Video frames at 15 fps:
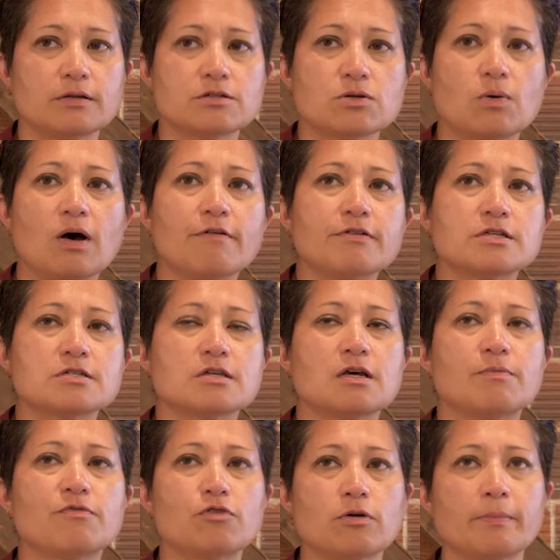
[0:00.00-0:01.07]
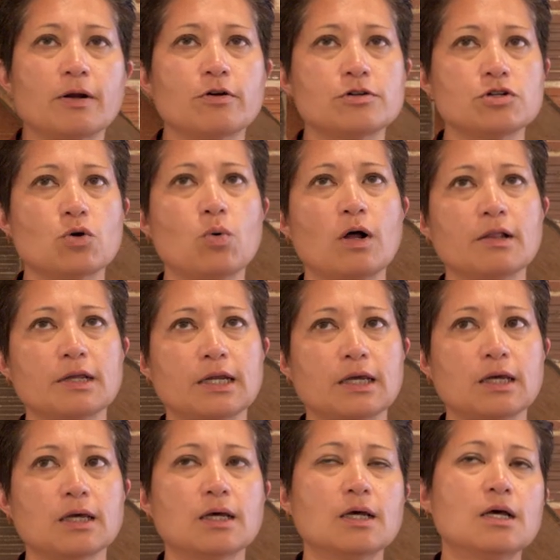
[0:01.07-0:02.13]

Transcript: So obviously I'm for marriage equality.